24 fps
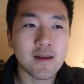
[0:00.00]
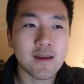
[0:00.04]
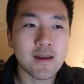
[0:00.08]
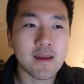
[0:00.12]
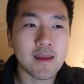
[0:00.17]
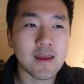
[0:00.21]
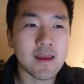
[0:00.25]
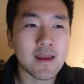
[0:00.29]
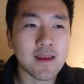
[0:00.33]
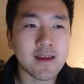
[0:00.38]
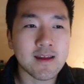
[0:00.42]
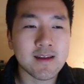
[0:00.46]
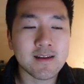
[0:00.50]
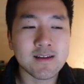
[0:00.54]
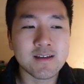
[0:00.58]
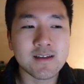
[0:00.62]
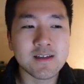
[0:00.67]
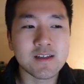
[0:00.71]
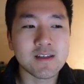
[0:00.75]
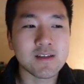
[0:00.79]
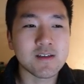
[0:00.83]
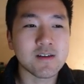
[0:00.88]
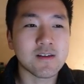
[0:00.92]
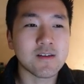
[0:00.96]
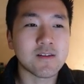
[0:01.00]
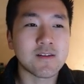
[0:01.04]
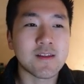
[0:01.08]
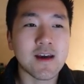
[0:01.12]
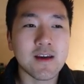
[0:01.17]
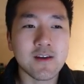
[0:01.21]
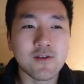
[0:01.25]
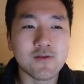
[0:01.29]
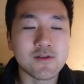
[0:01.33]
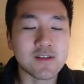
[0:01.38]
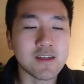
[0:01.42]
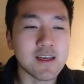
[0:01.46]
and
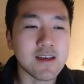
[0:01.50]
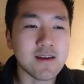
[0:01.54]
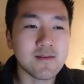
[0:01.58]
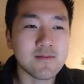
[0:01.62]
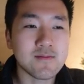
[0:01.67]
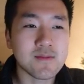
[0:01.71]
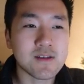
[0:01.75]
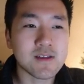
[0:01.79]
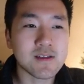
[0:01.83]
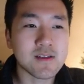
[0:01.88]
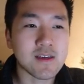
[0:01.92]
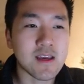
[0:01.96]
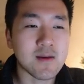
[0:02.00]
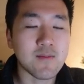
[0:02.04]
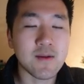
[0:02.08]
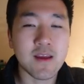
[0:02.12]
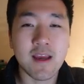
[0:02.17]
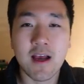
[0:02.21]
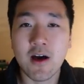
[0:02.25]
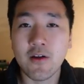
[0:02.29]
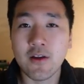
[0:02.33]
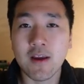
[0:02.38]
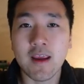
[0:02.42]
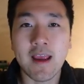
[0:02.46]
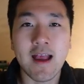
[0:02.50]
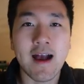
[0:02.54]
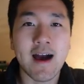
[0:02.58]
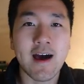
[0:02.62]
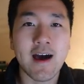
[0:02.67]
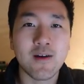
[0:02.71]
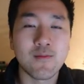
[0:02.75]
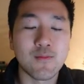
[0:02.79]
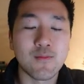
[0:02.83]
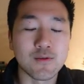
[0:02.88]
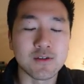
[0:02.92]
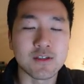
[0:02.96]
that your teams can be held
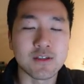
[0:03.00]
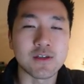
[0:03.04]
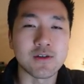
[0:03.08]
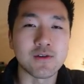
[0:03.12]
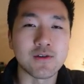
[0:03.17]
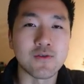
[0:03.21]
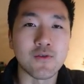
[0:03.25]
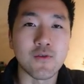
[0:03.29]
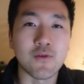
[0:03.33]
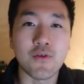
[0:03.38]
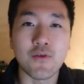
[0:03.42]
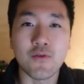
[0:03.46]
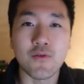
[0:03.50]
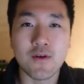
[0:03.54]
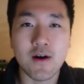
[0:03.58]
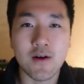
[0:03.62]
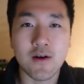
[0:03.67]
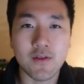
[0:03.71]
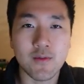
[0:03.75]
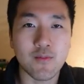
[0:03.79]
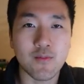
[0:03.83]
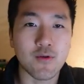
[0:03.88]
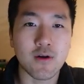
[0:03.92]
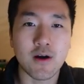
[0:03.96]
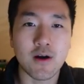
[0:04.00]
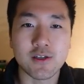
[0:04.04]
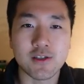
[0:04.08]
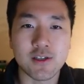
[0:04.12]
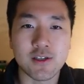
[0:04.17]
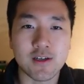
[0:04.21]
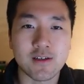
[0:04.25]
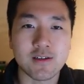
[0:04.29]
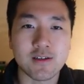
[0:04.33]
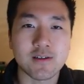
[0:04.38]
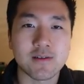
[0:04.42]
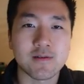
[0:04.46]
accountable to throughout the
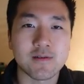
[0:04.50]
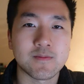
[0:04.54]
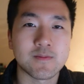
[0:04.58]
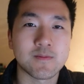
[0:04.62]
project.